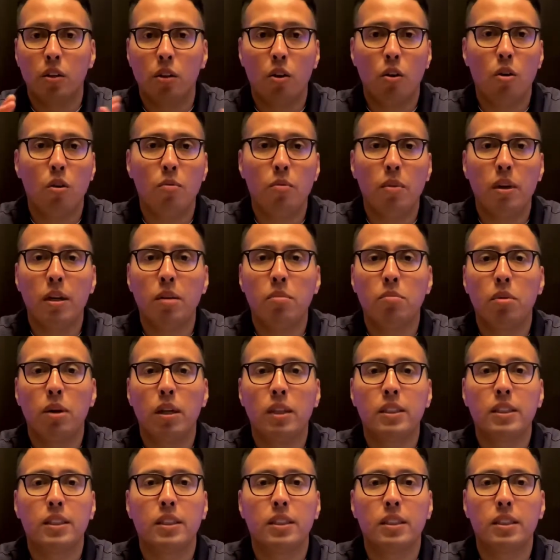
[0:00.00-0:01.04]
buying process
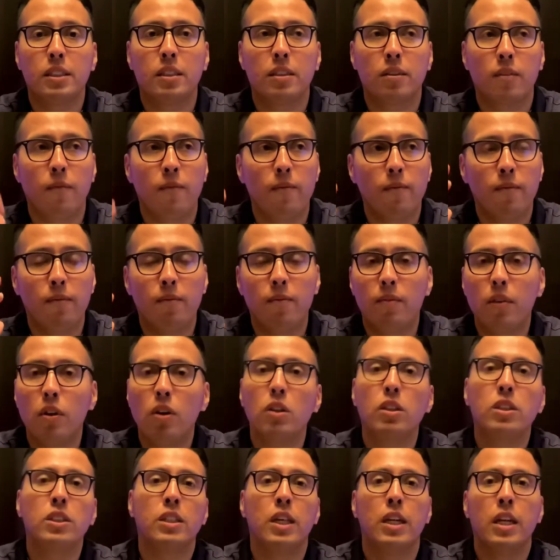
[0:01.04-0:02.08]
is, first,
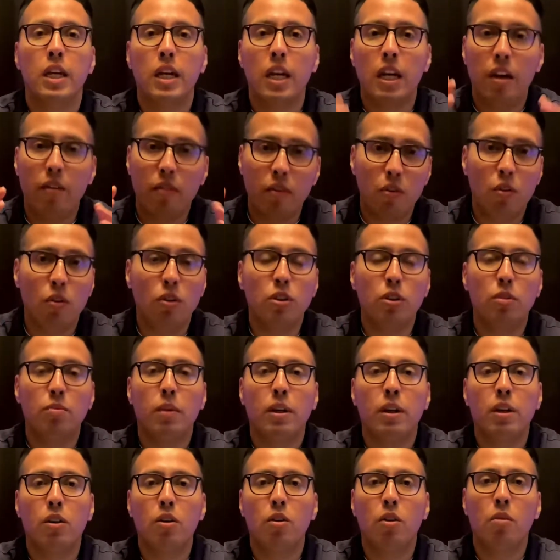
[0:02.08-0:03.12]
if you're going to buy a
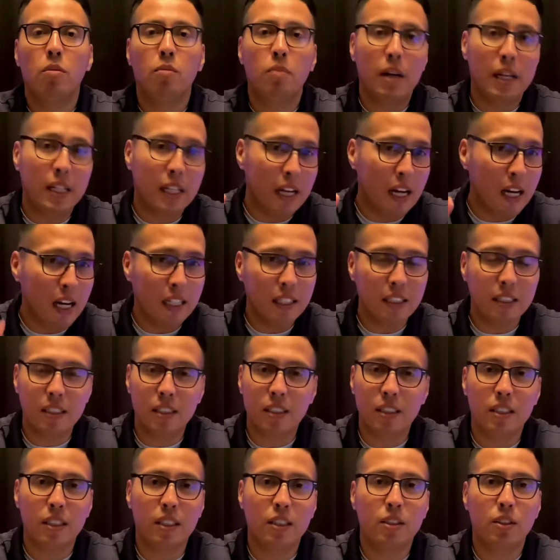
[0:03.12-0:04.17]
home, I highly suggest
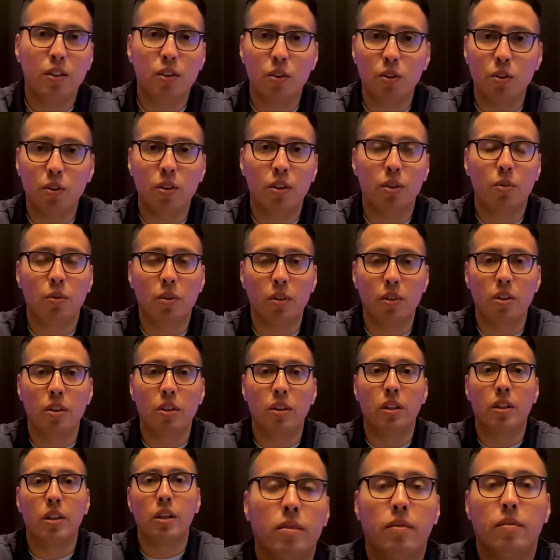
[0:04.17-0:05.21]
you use a realtor.
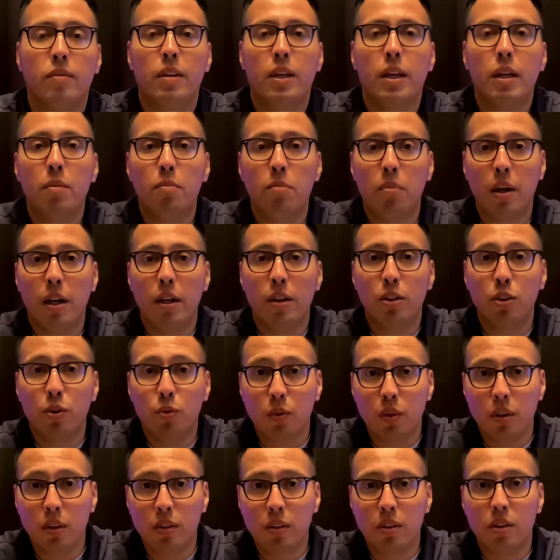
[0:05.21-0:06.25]
A buyer's
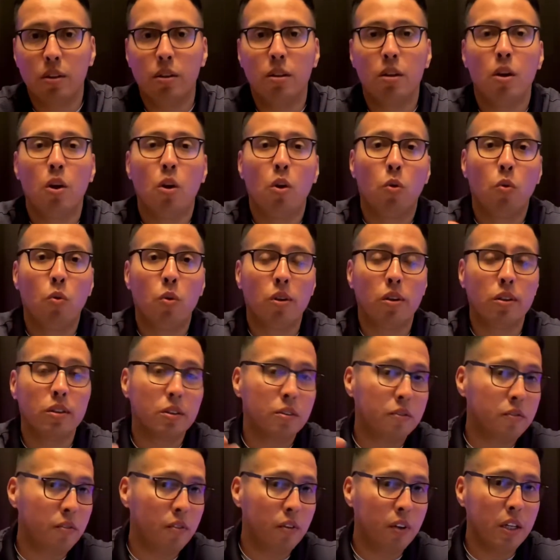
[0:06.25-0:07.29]
realtor works
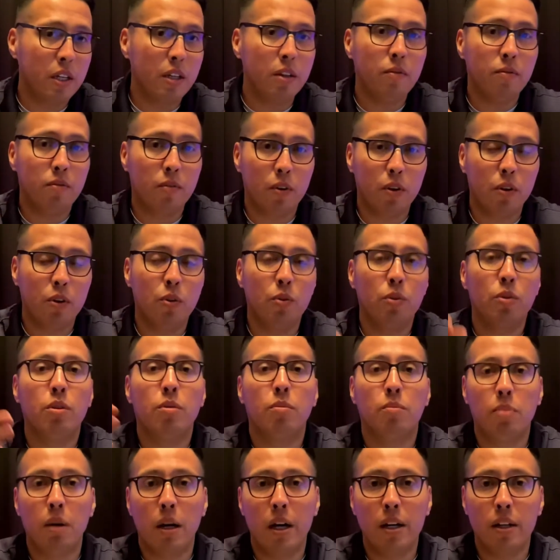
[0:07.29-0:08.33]
free for you, the
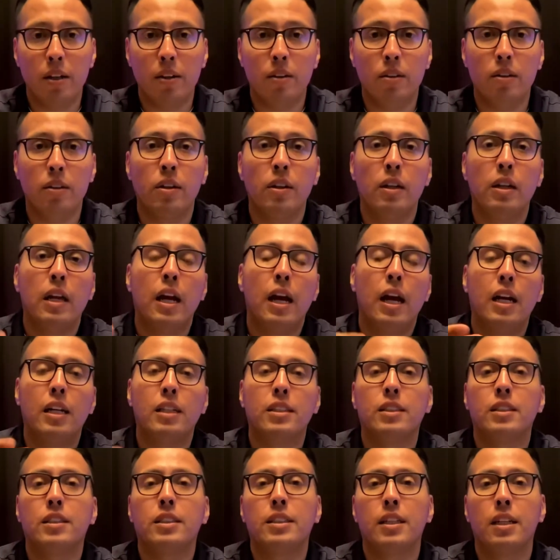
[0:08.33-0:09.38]
buyer, as the
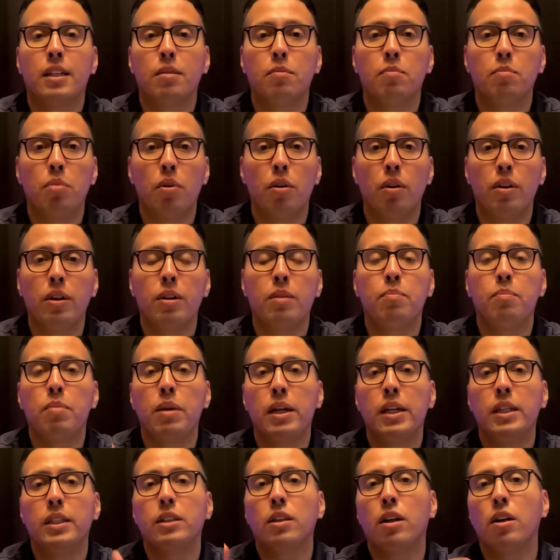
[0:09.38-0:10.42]
selling party pays
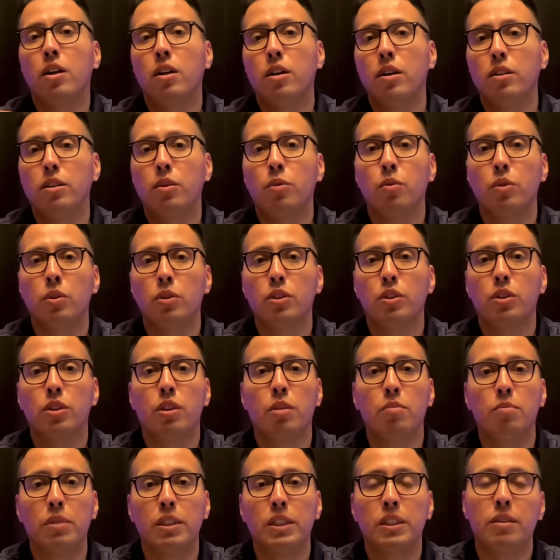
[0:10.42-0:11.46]
all the realtor
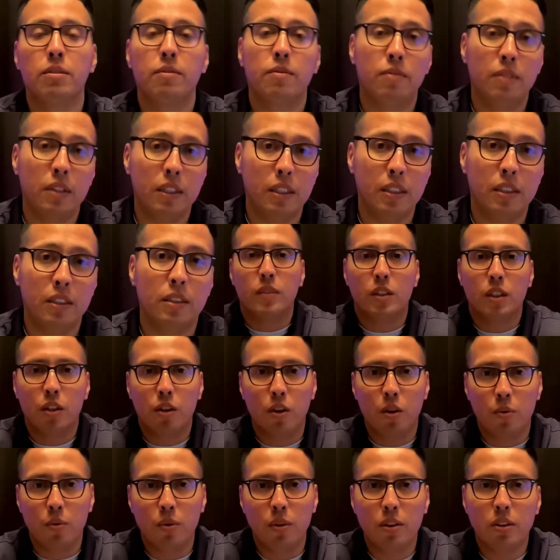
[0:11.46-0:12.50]
commission fees. Your
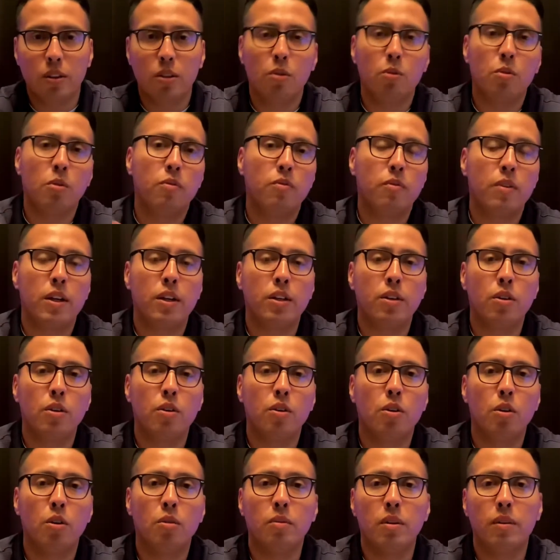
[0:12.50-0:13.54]
realtor will find you a home
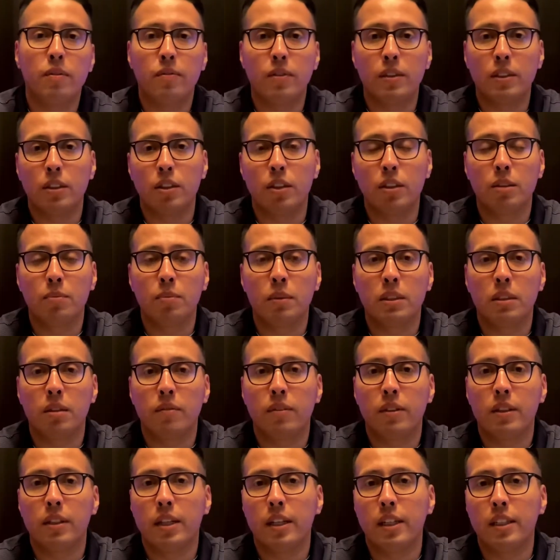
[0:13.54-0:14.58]
that fits your
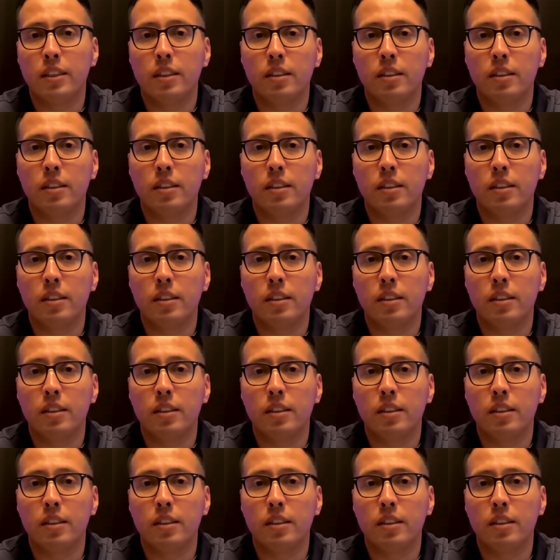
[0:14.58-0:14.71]
specifications,